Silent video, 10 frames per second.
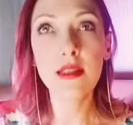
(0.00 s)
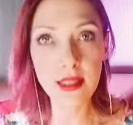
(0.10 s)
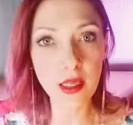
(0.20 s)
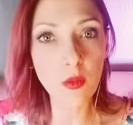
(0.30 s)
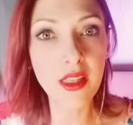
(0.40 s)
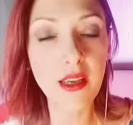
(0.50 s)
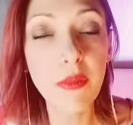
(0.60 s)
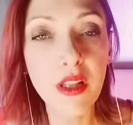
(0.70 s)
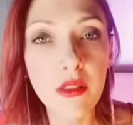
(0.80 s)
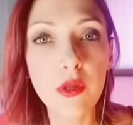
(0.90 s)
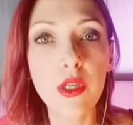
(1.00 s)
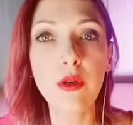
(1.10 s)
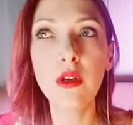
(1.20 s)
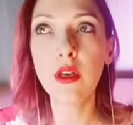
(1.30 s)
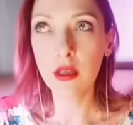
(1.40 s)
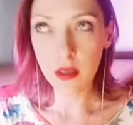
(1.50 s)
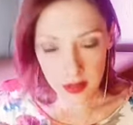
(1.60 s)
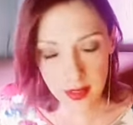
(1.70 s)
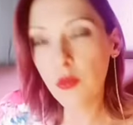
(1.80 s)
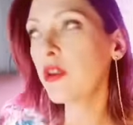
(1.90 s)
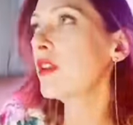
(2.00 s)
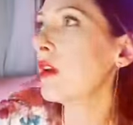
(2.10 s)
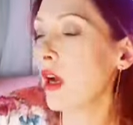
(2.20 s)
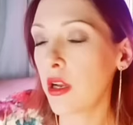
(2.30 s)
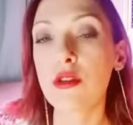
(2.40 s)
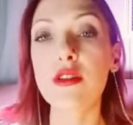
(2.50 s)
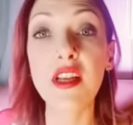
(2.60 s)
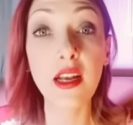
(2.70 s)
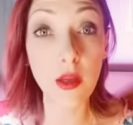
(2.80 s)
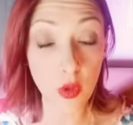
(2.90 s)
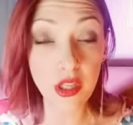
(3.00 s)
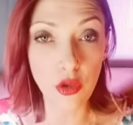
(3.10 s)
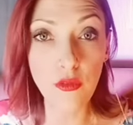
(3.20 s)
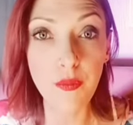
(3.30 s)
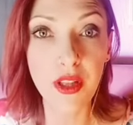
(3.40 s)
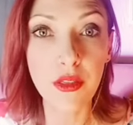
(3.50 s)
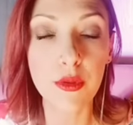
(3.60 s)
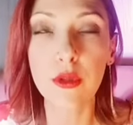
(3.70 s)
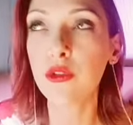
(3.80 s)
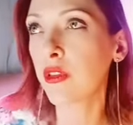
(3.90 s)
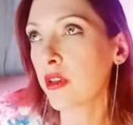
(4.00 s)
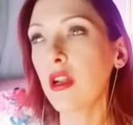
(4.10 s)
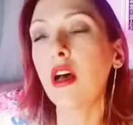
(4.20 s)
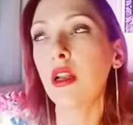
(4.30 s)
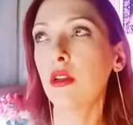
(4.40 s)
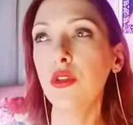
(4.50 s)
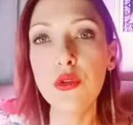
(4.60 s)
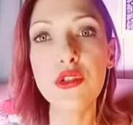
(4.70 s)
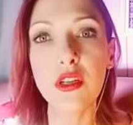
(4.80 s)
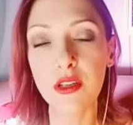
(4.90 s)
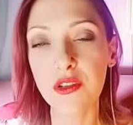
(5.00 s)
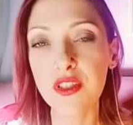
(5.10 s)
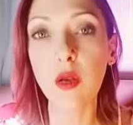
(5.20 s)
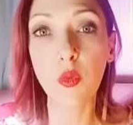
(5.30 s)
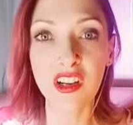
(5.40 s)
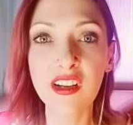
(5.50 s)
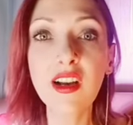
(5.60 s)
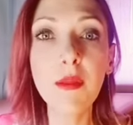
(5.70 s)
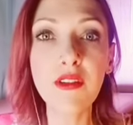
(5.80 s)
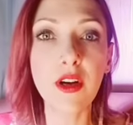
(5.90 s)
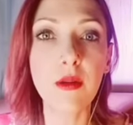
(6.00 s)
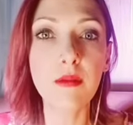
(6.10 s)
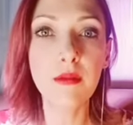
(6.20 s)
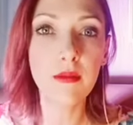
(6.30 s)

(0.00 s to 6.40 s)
seeing what they've been through, someone understanding what you've been through so they're not an illusion to understand where you're coming from.